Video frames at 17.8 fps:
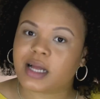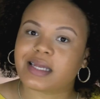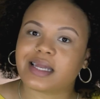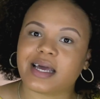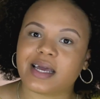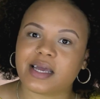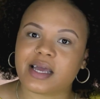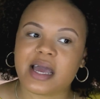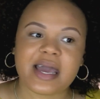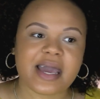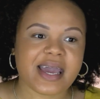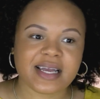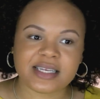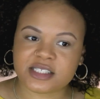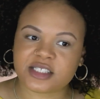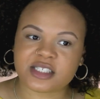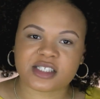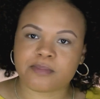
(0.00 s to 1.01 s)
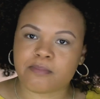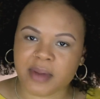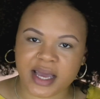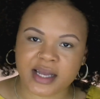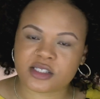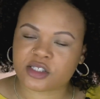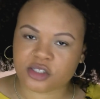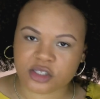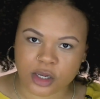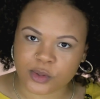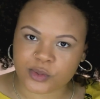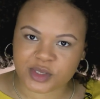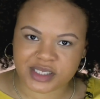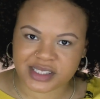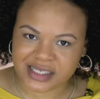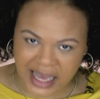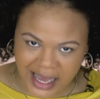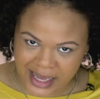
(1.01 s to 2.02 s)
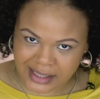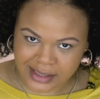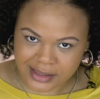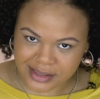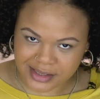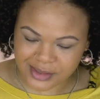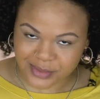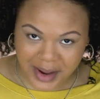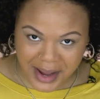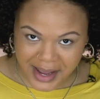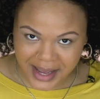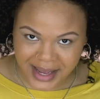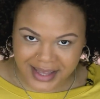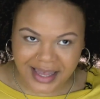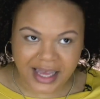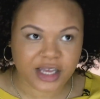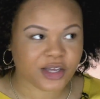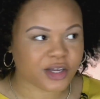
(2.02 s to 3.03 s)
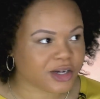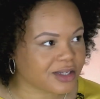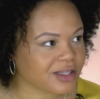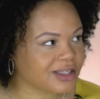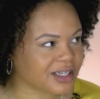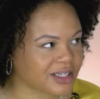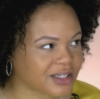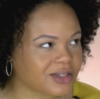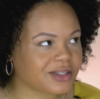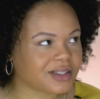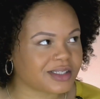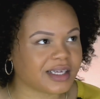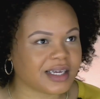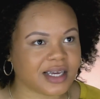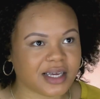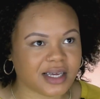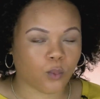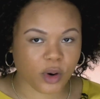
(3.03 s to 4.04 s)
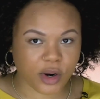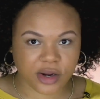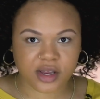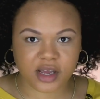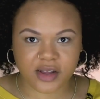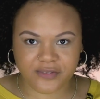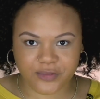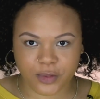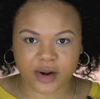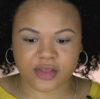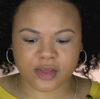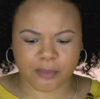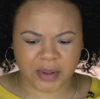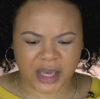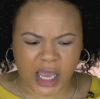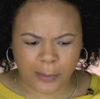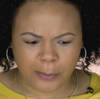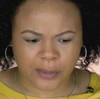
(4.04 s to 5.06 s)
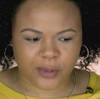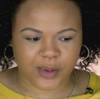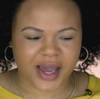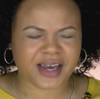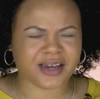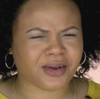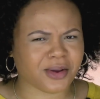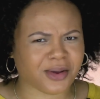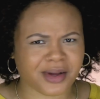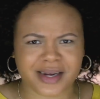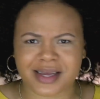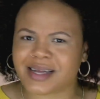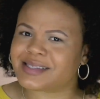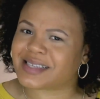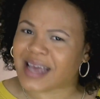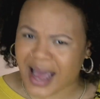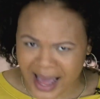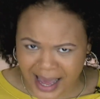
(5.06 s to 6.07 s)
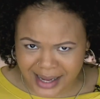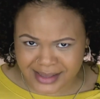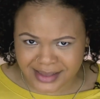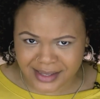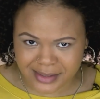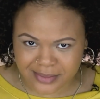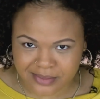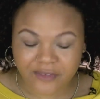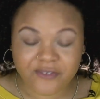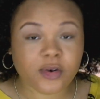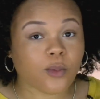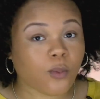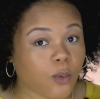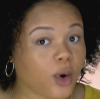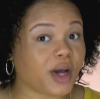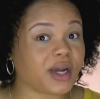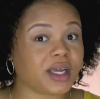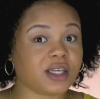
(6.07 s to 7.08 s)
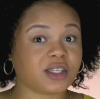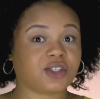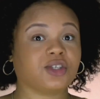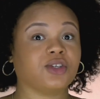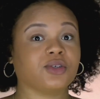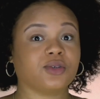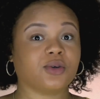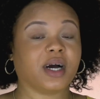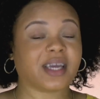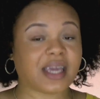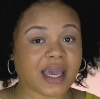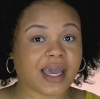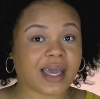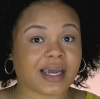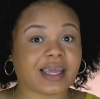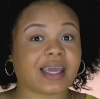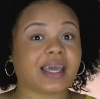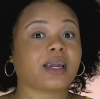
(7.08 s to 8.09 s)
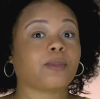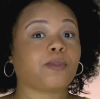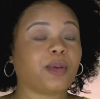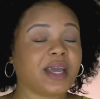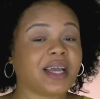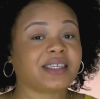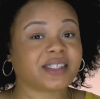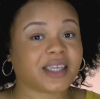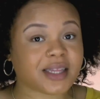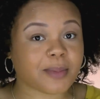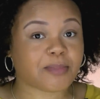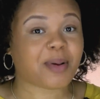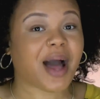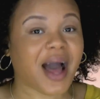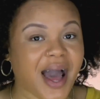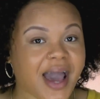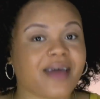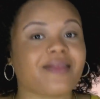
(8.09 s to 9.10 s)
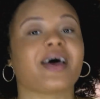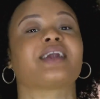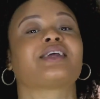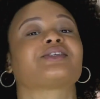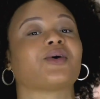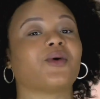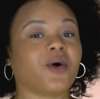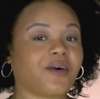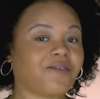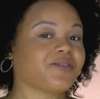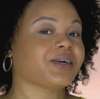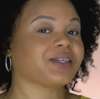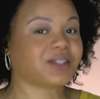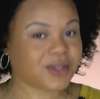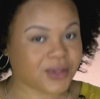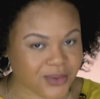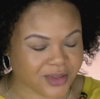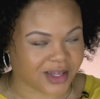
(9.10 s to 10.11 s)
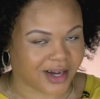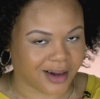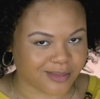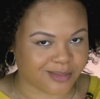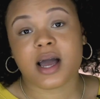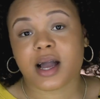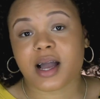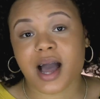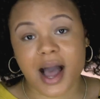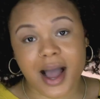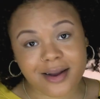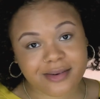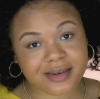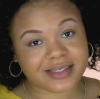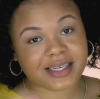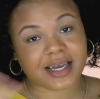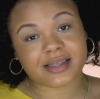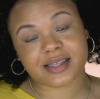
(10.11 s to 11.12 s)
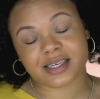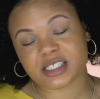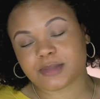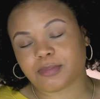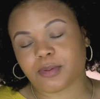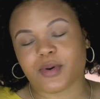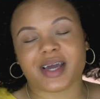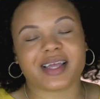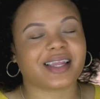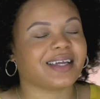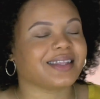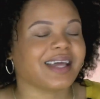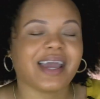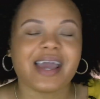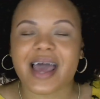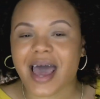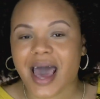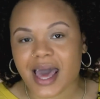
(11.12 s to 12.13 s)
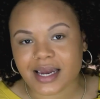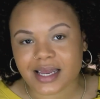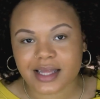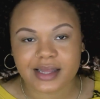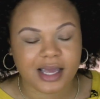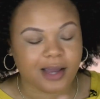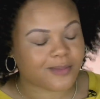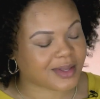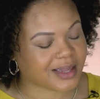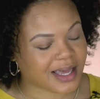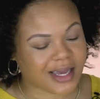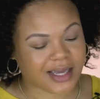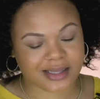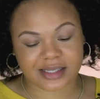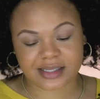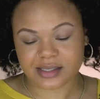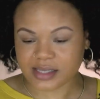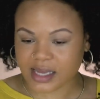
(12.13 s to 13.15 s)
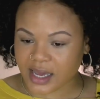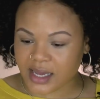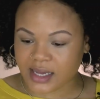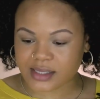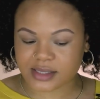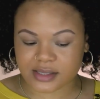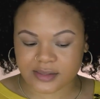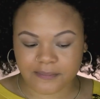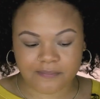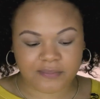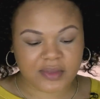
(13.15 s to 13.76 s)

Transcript: Like, it just makes no sense, right? Like, you're literally working for the people and you're gonna attack them for wanting to, again, get a piece of the pie that is offered to them. Congress at this point, like, they had it. They were like, the states,